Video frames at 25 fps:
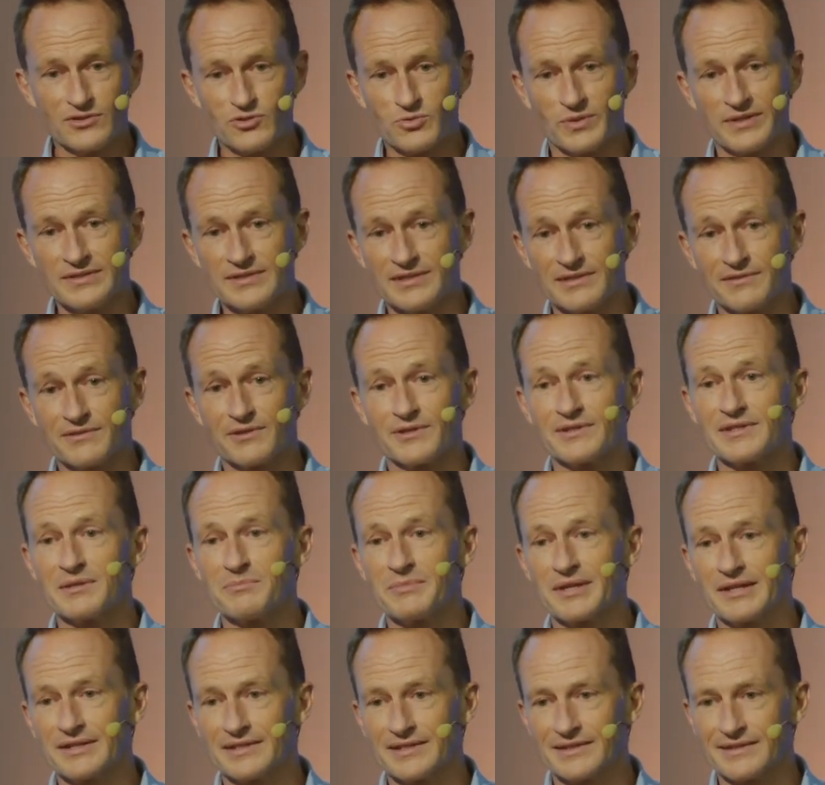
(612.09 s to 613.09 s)
20, 30
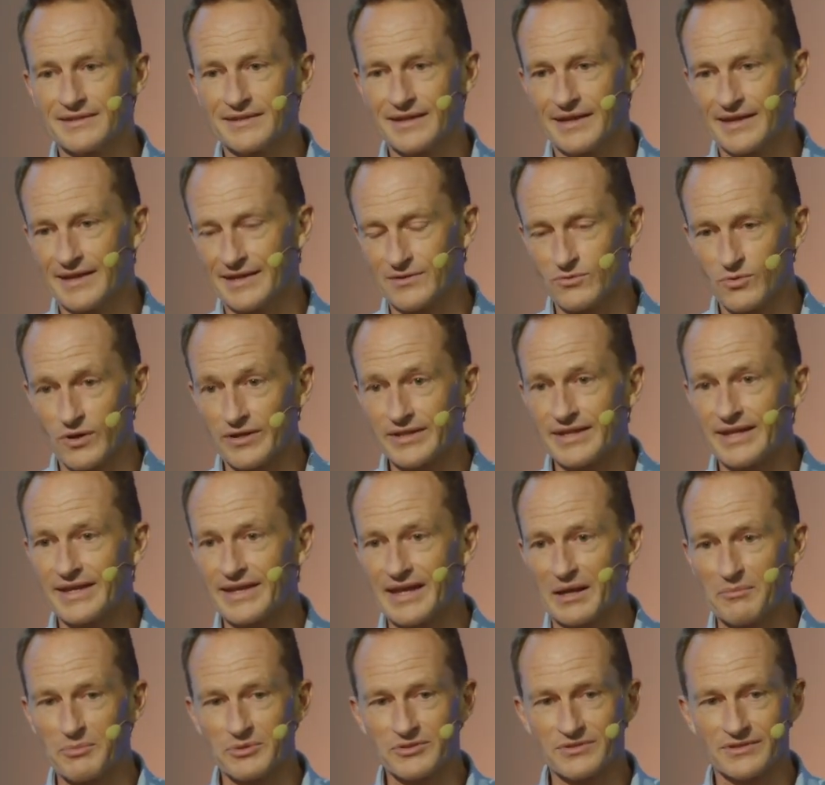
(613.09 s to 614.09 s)
million in working
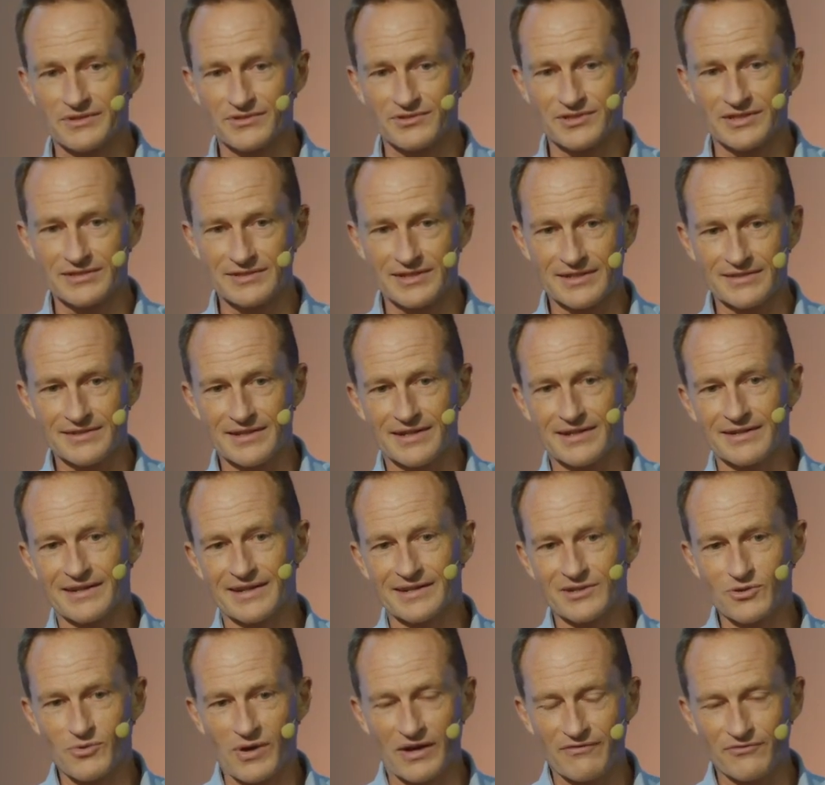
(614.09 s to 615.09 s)
capital sitting there
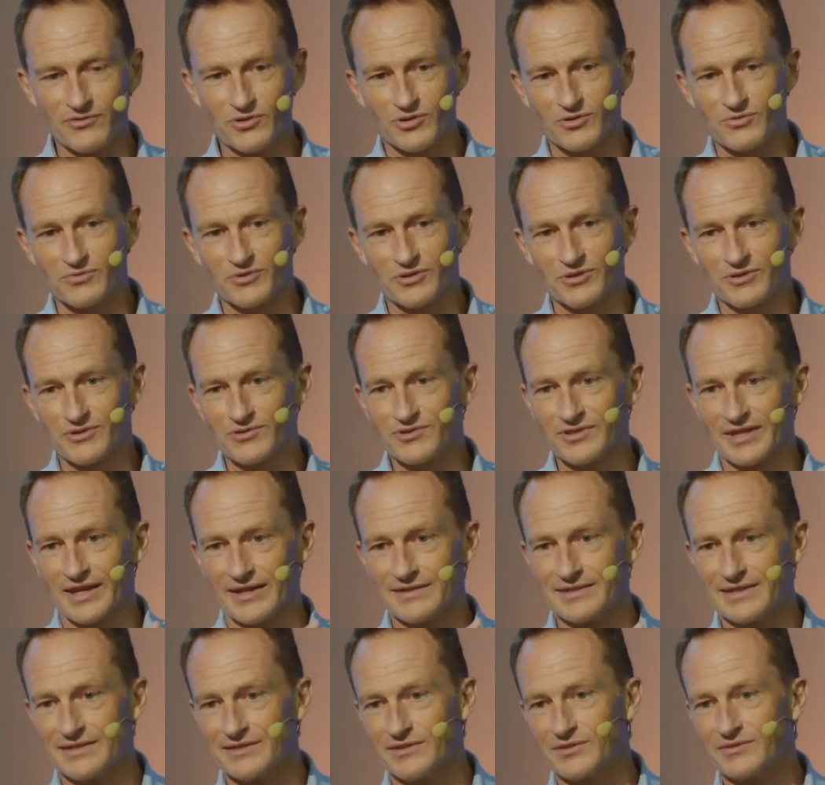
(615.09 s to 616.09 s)
in gravure rolls
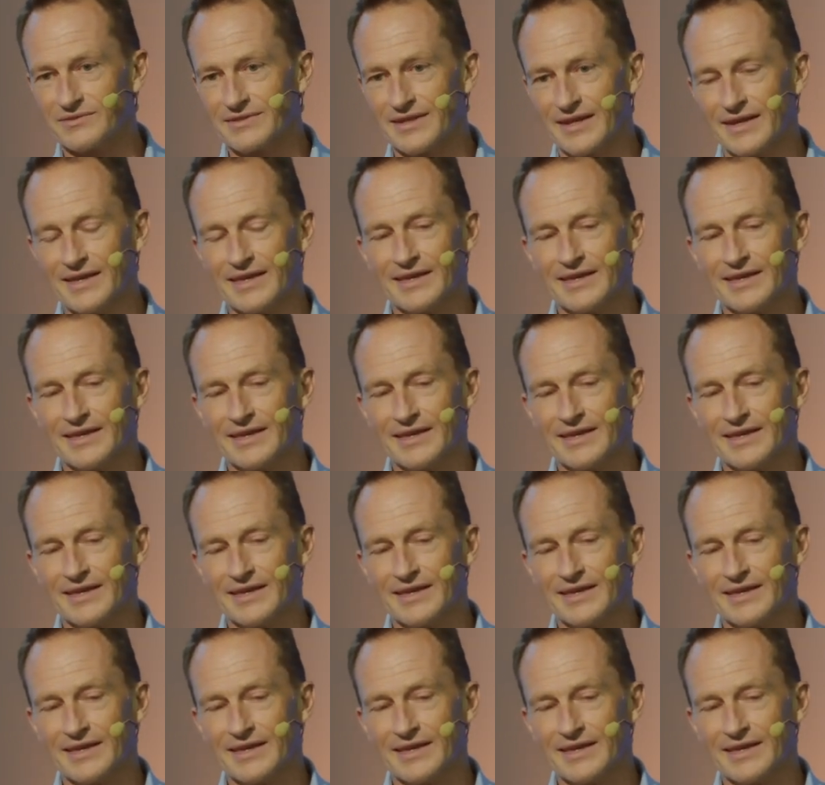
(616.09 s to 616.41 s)
and in